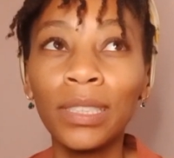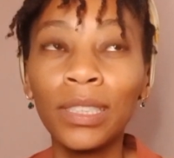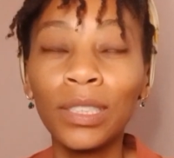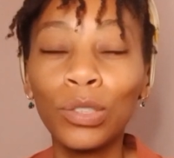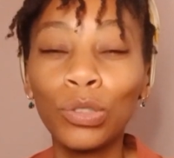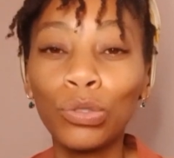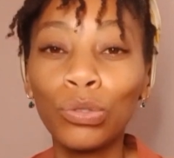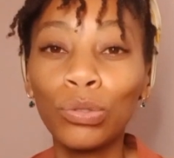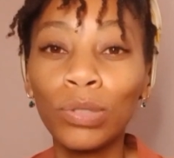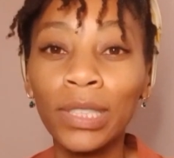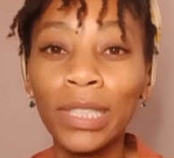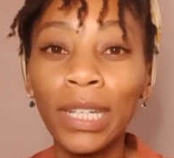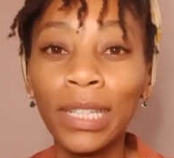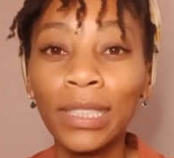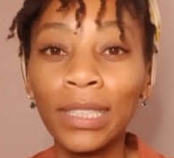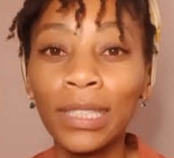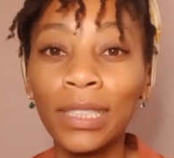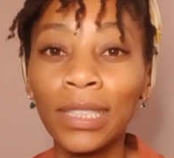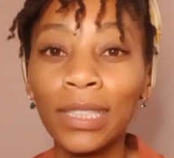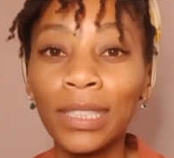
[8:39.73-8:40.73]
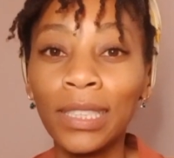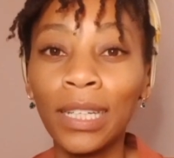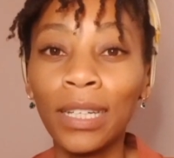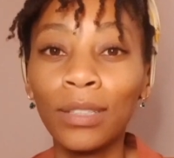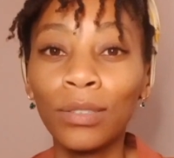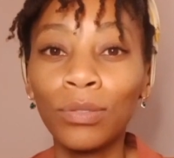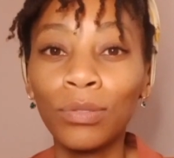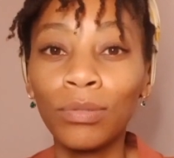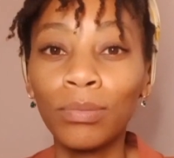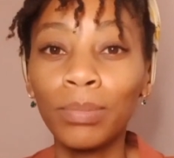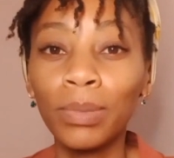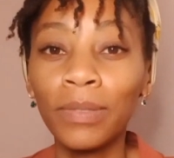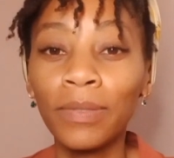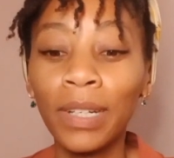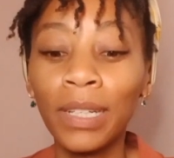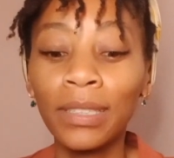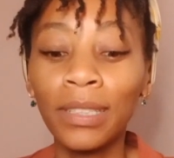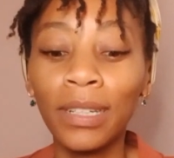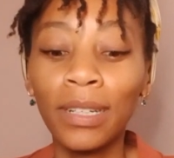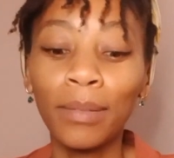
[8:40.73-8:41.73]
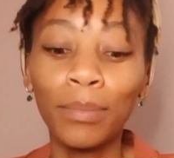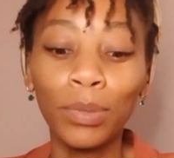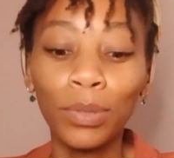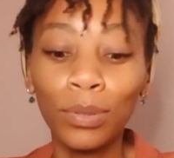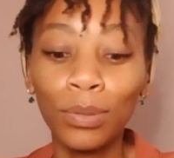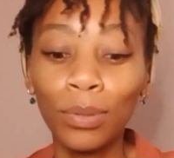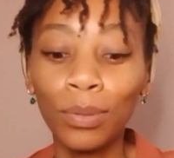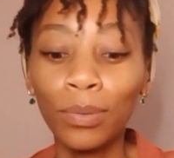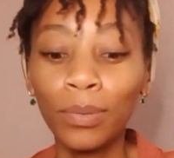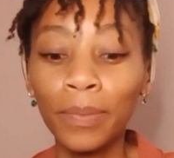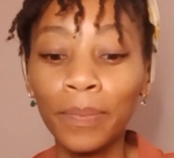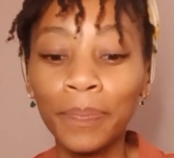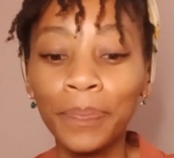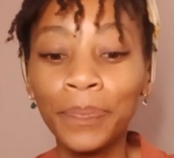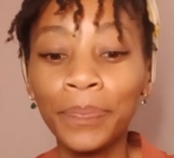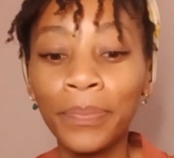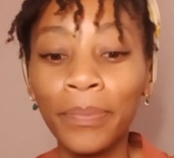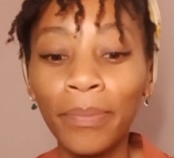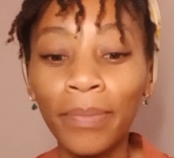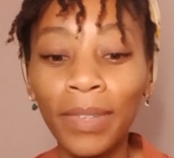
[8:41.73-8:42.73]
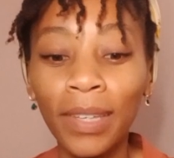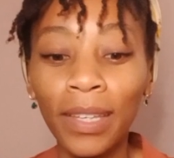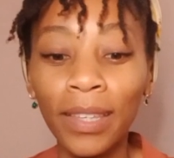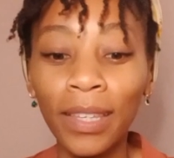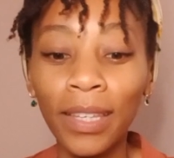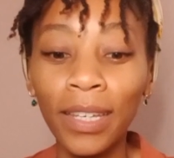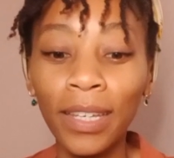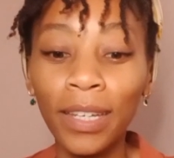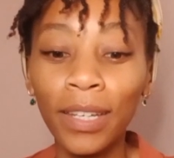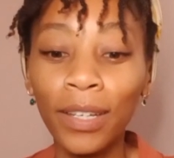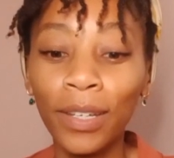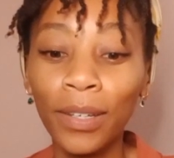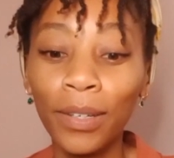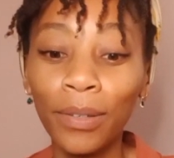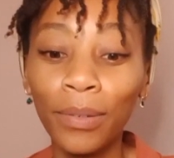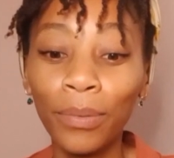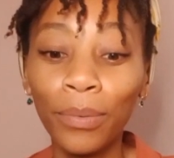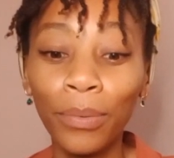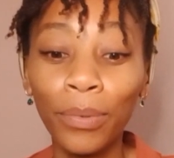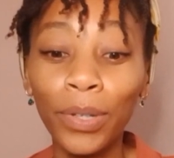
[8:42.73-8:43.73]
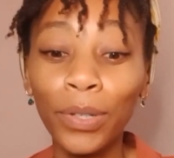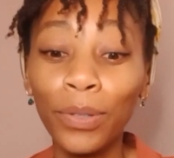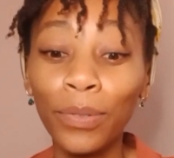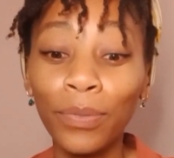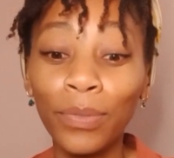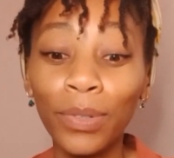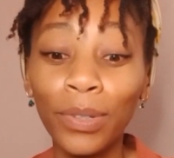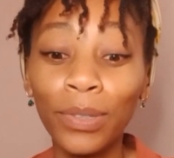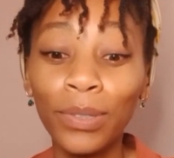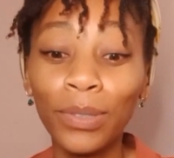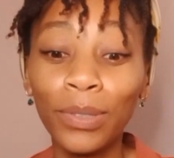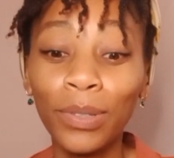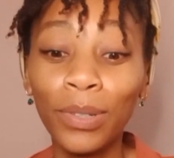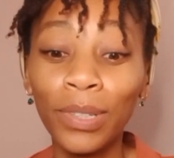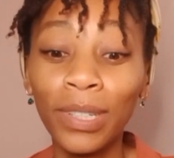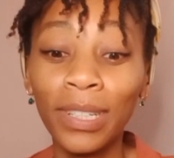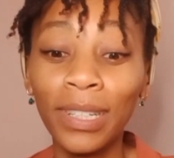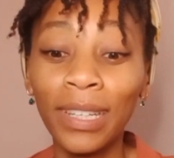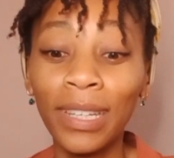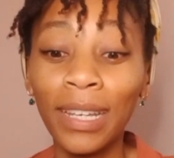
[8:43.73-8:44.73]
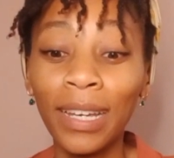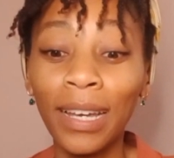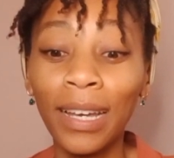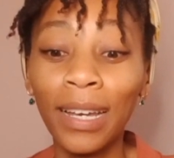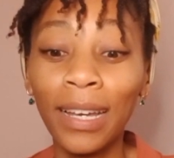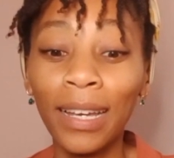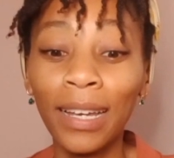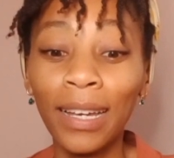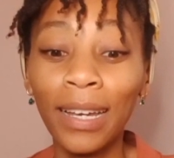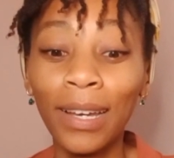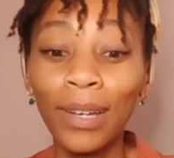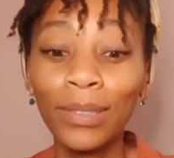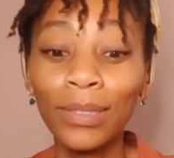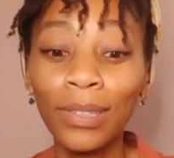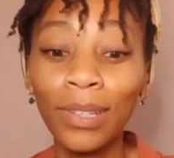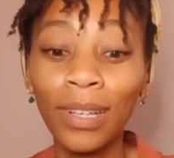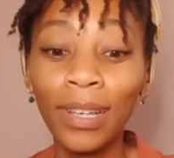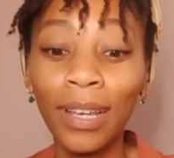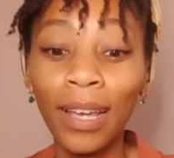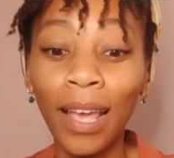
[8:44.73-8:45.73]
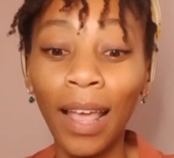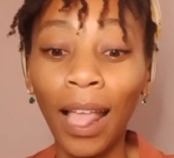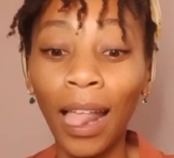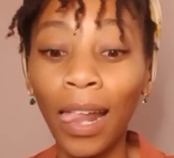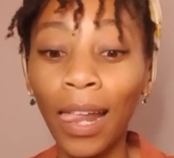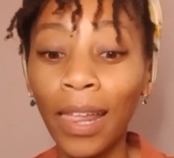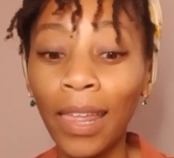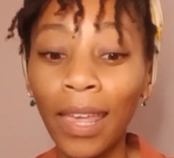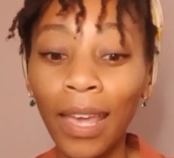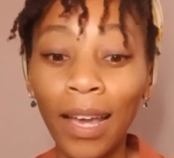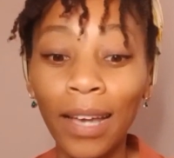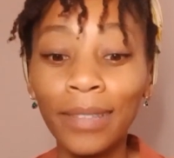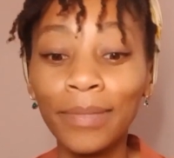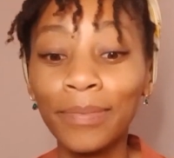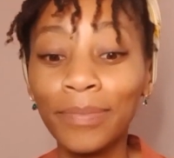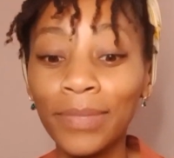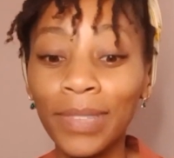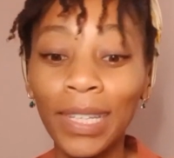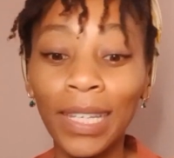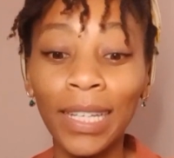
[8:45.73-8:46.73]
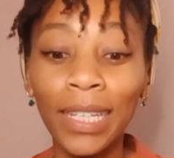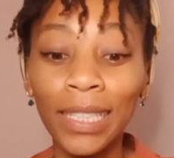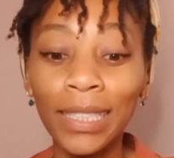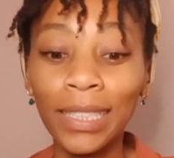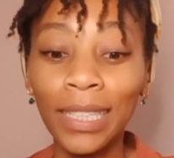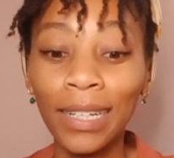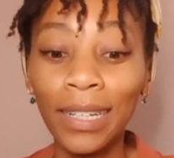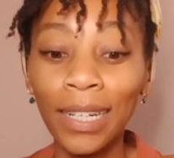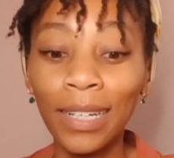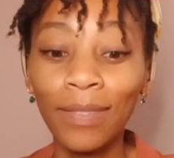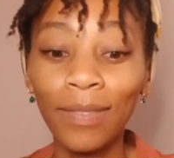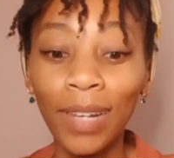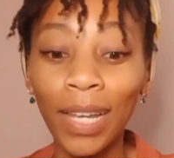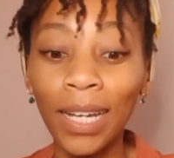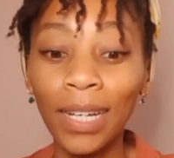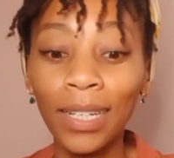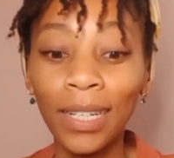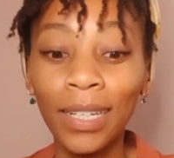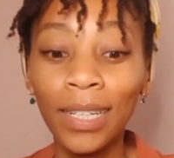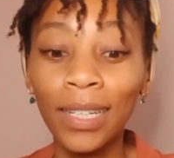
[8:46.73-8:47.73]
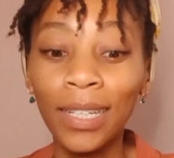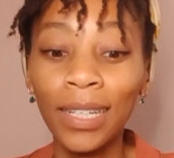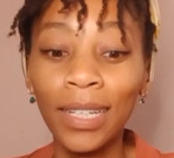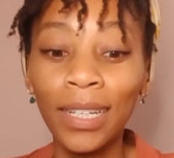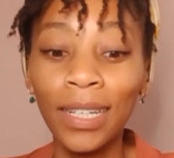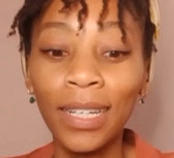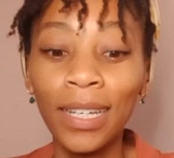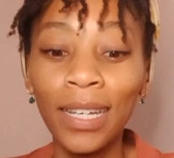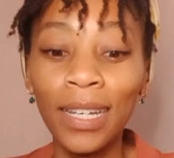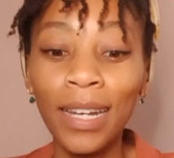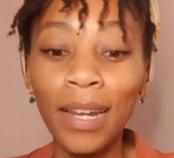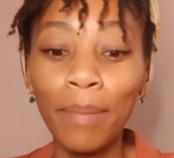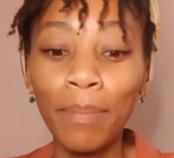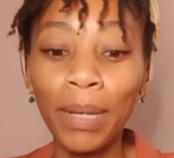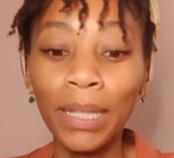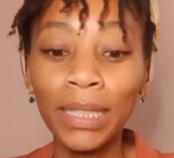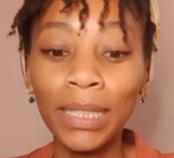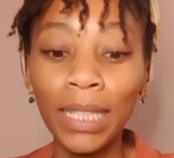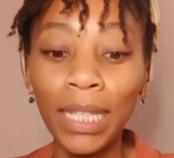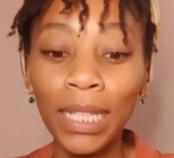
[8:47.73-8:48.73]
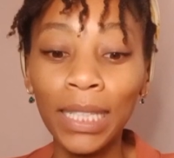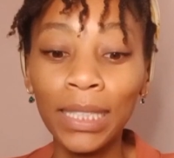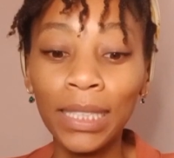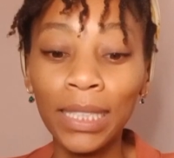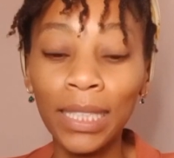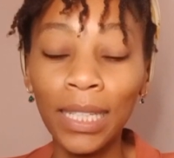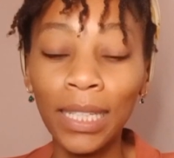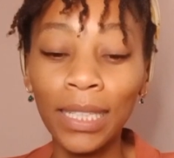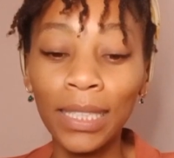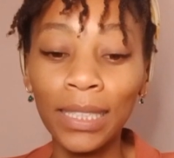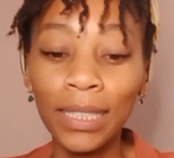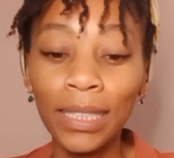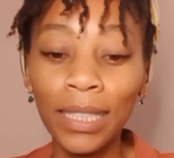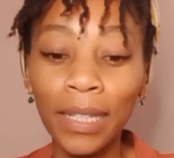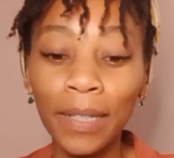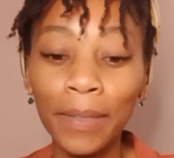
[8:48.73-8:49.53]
should get easier to be vulnerable. So I think when you've not gotten there, I think it's a red flag. Number 6 is